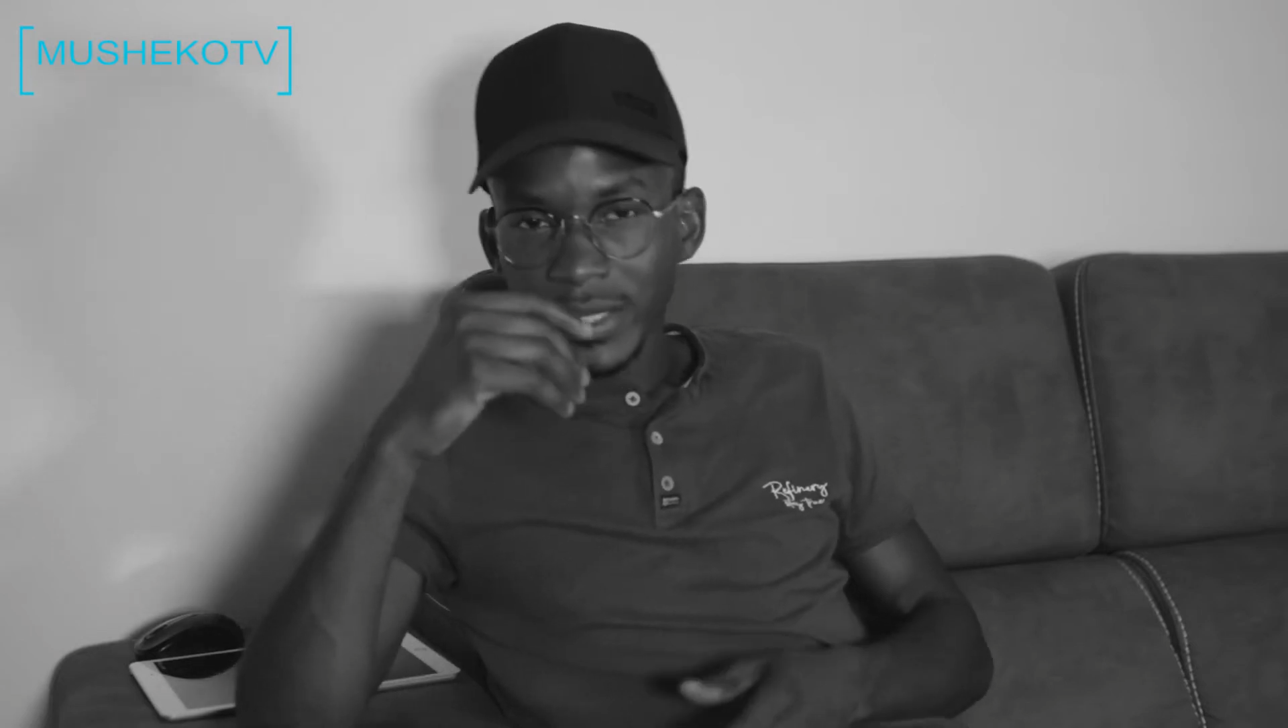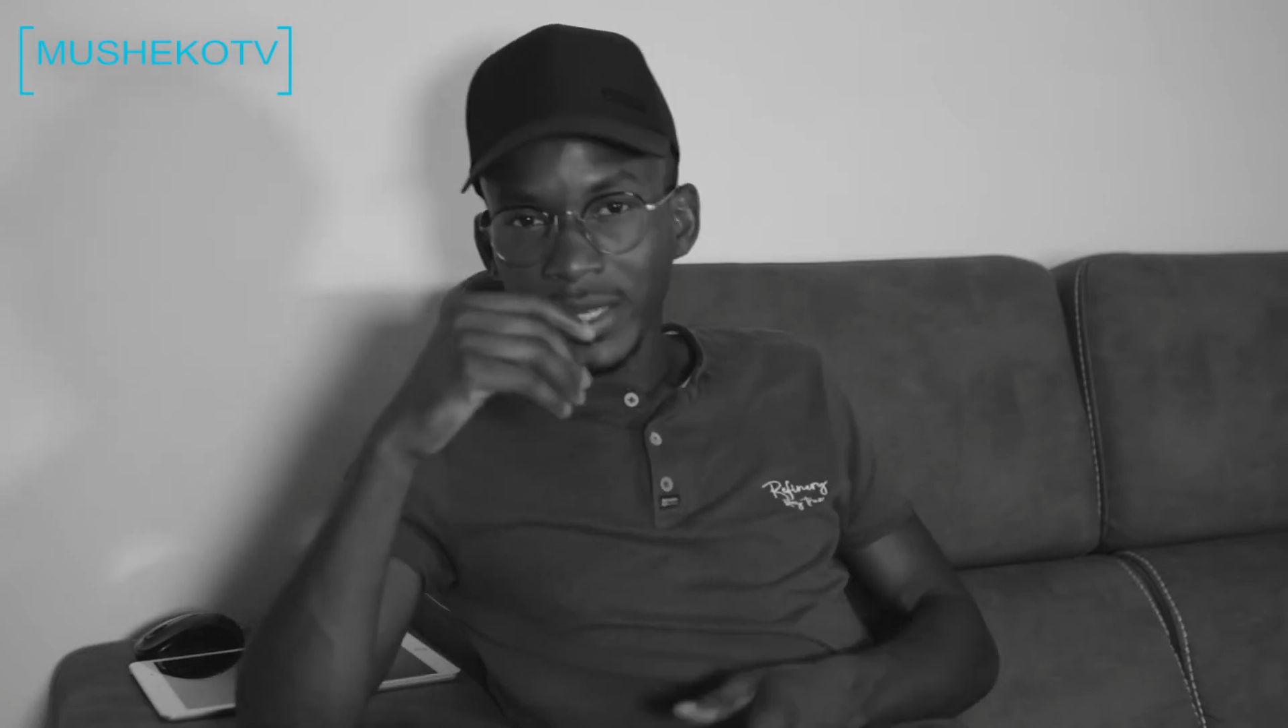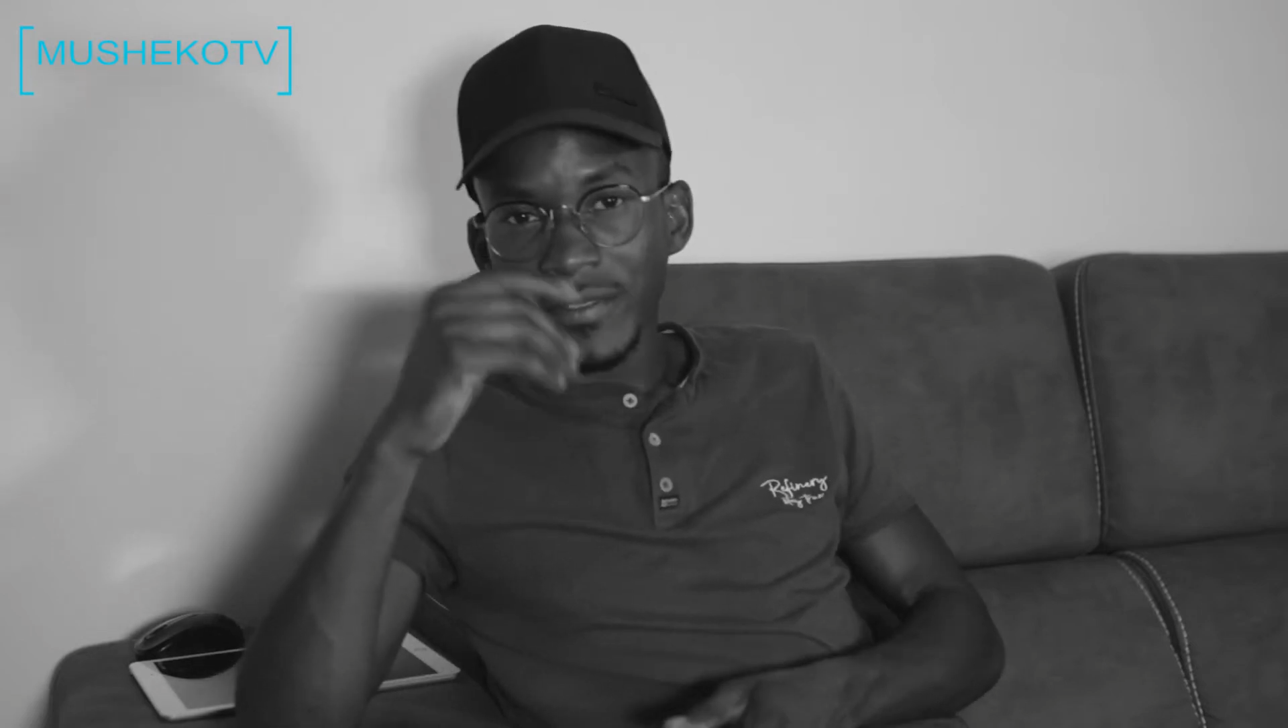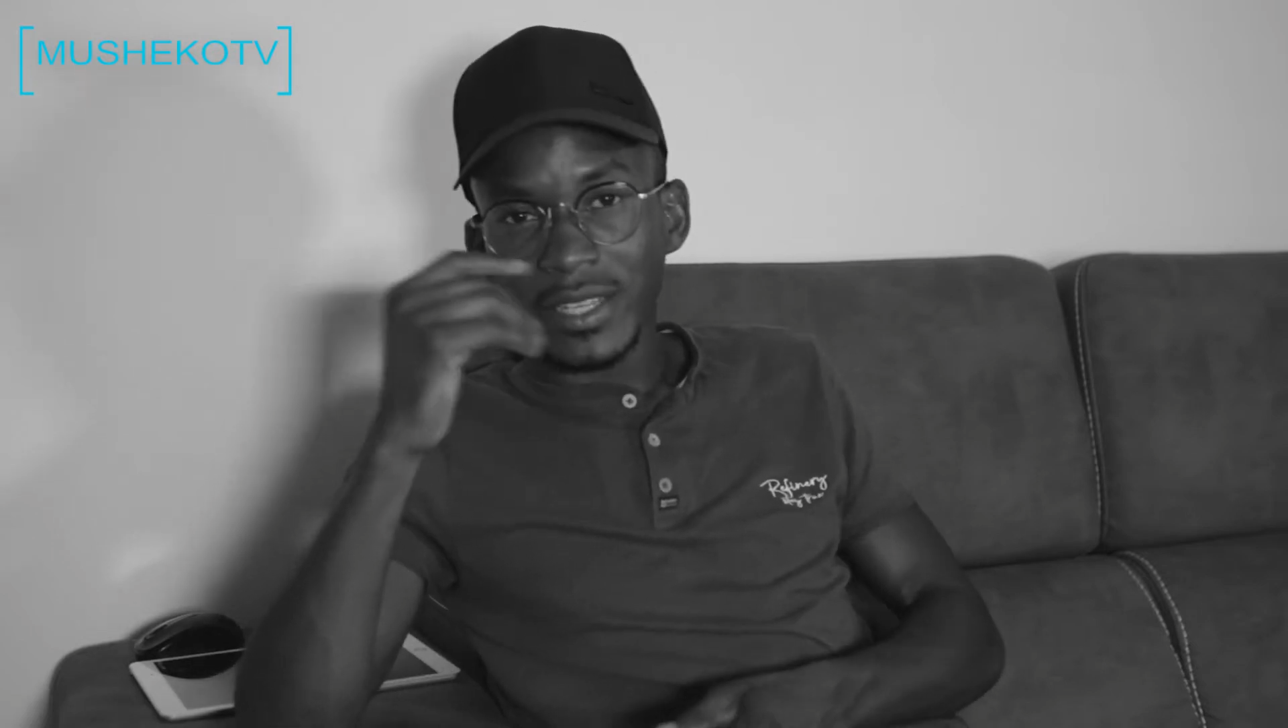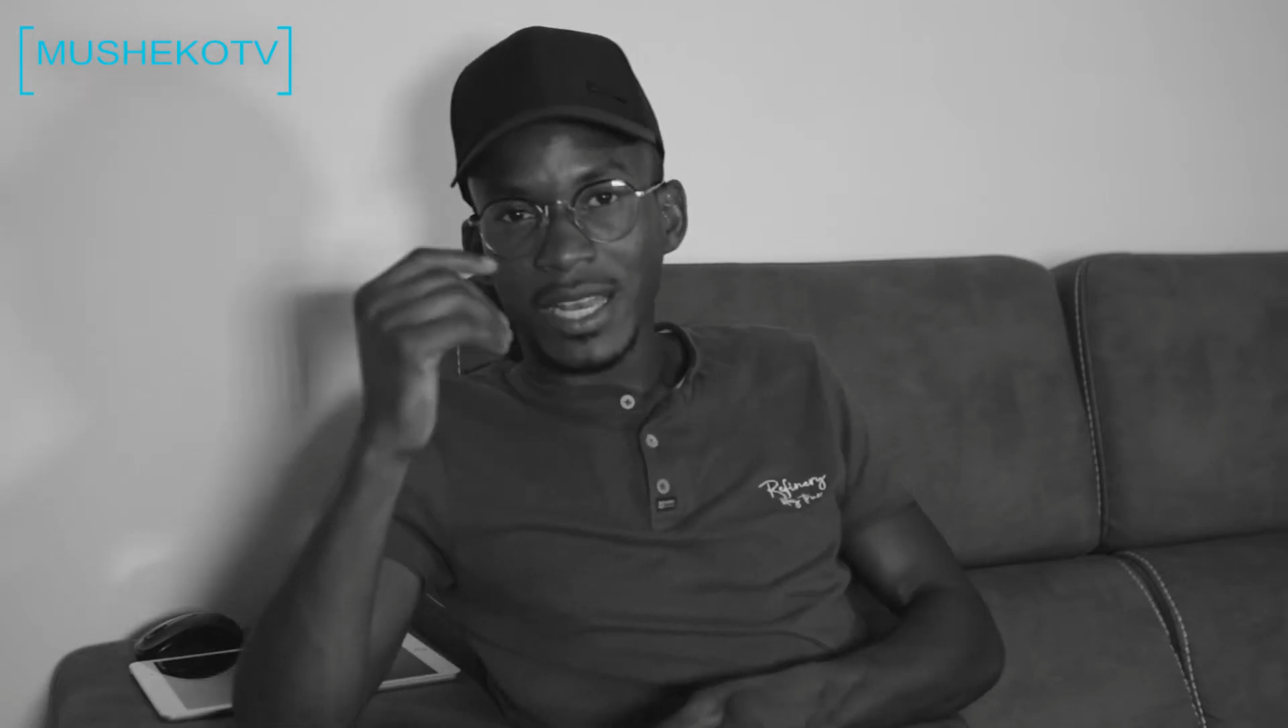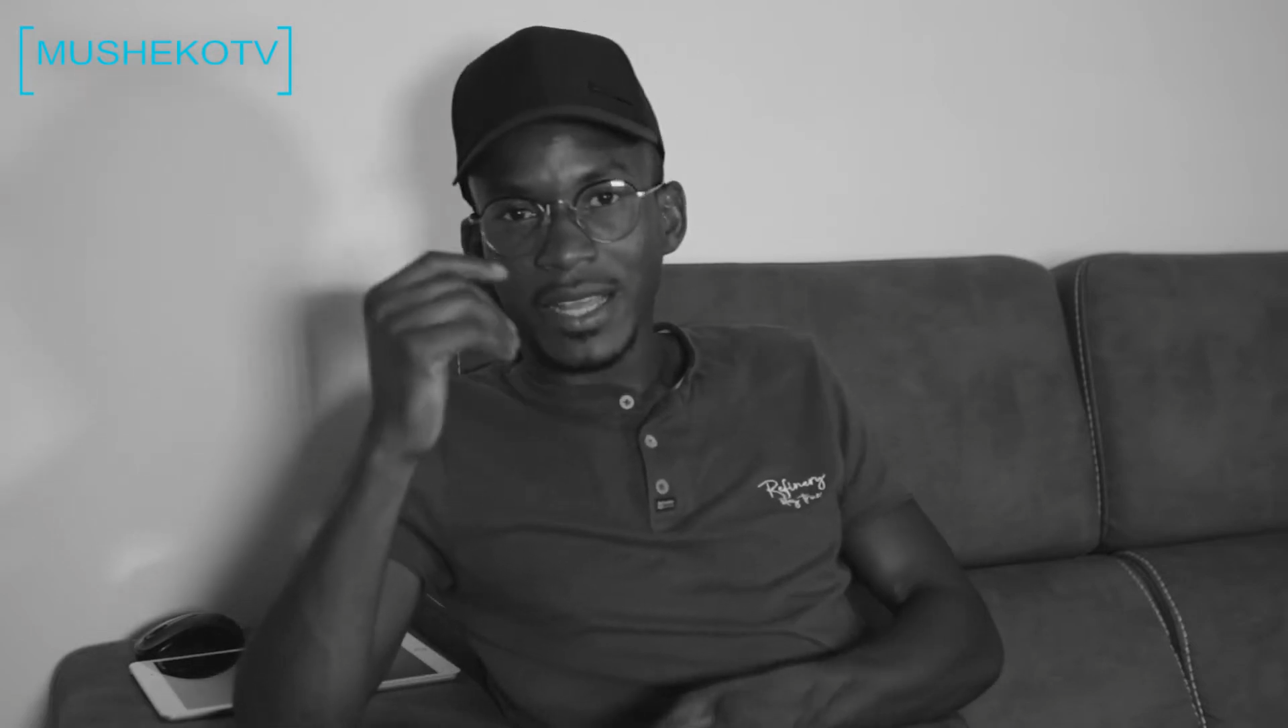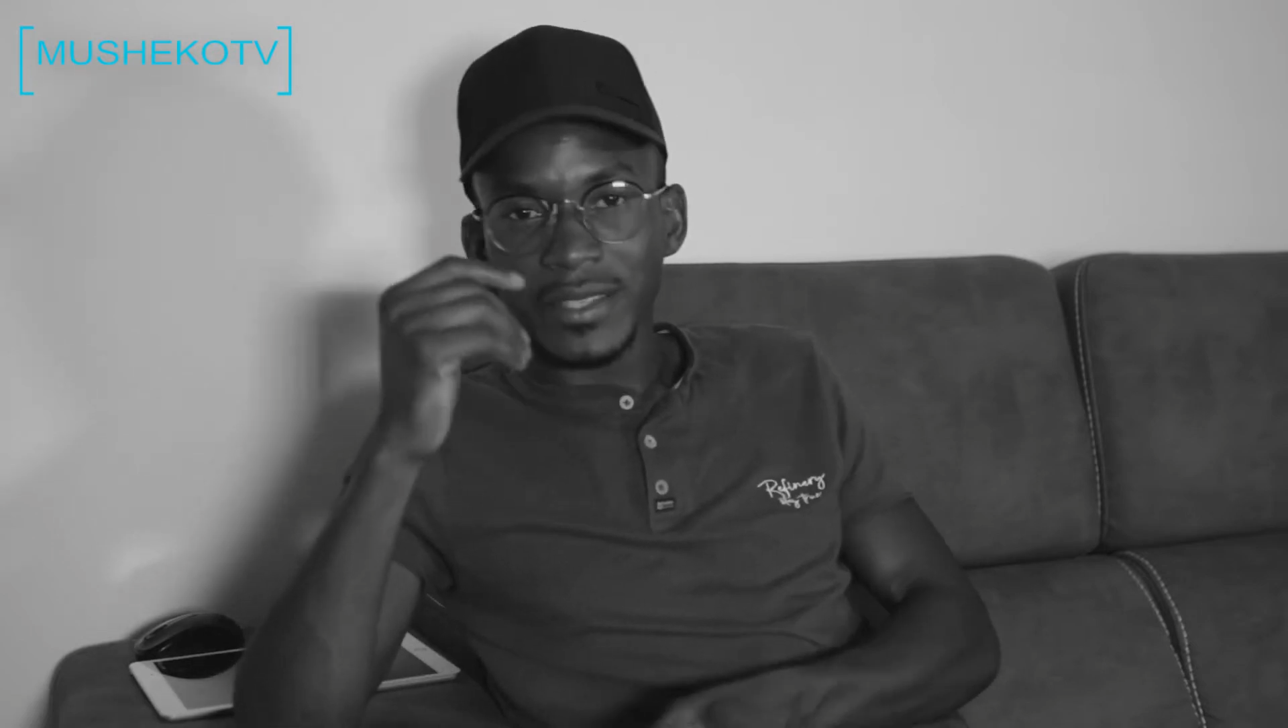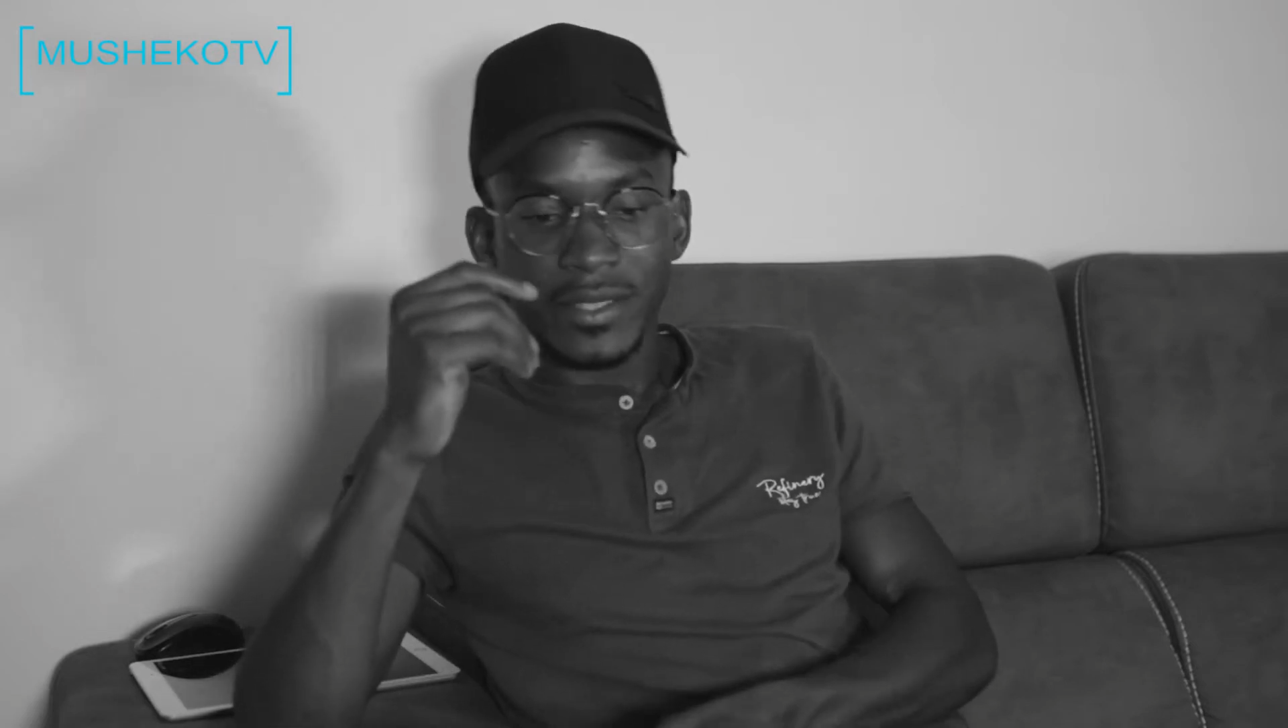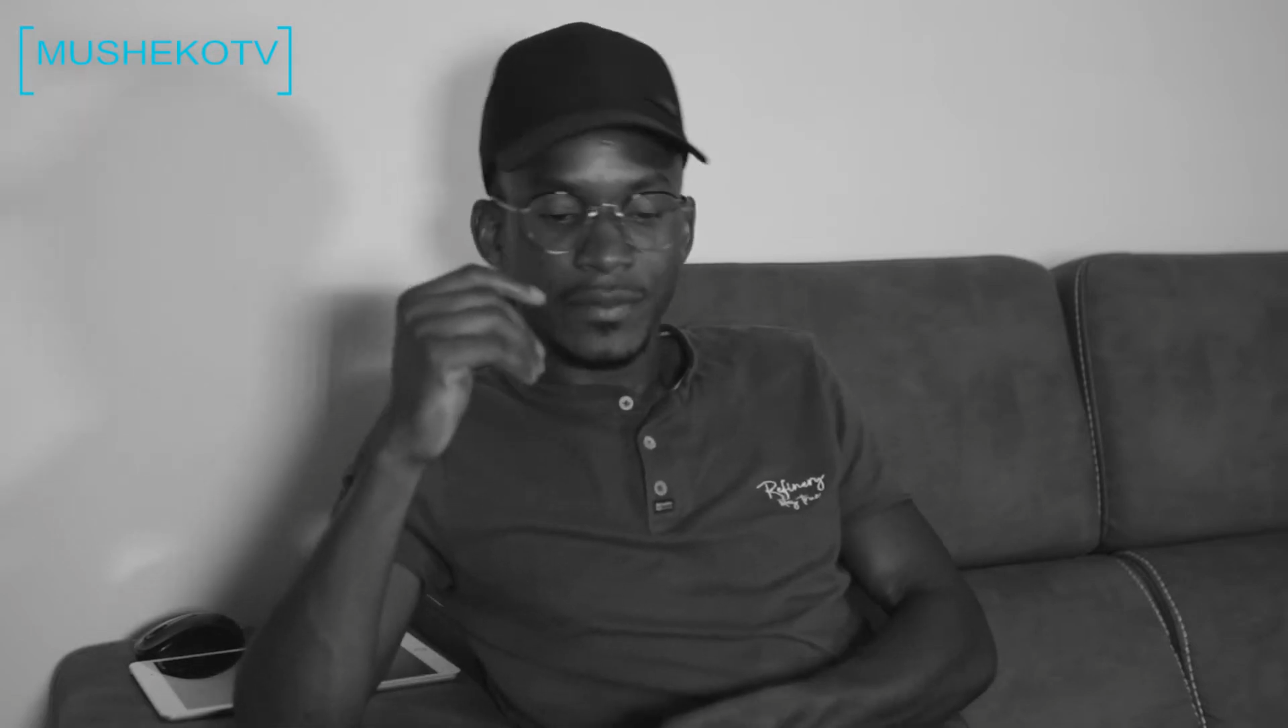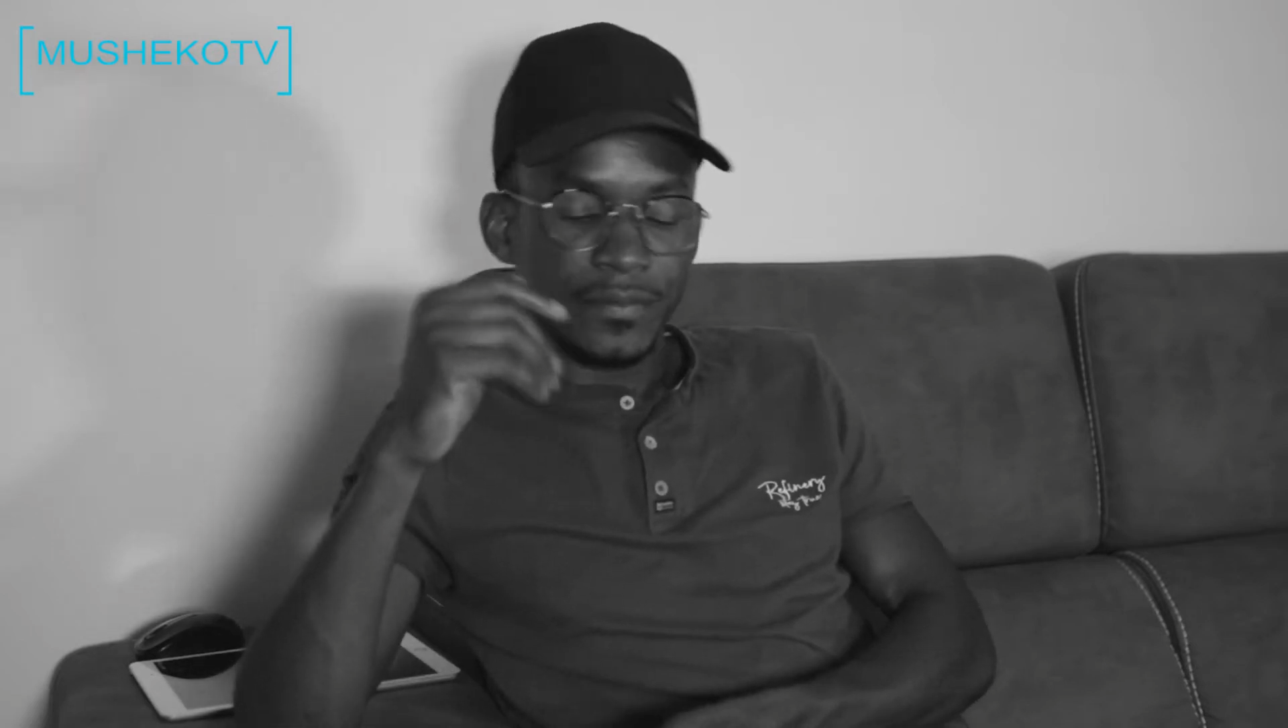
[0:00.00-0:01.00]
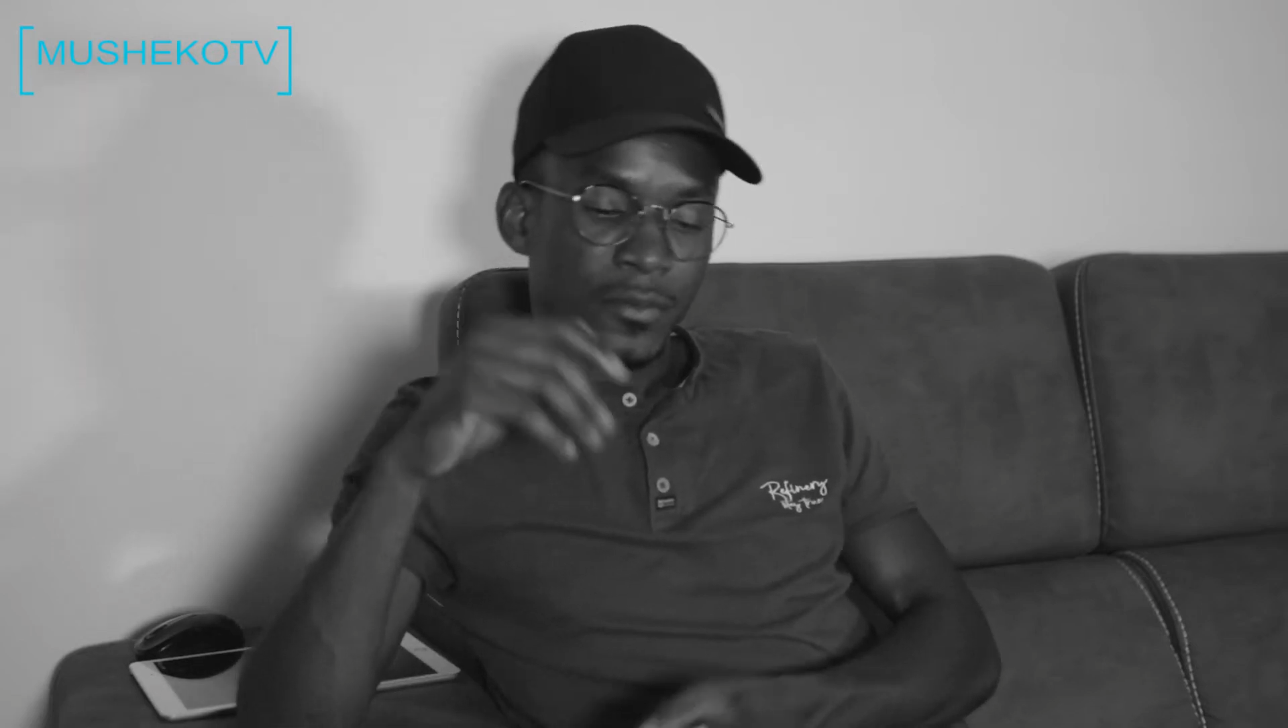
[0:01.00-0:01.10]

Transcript: nevertheless,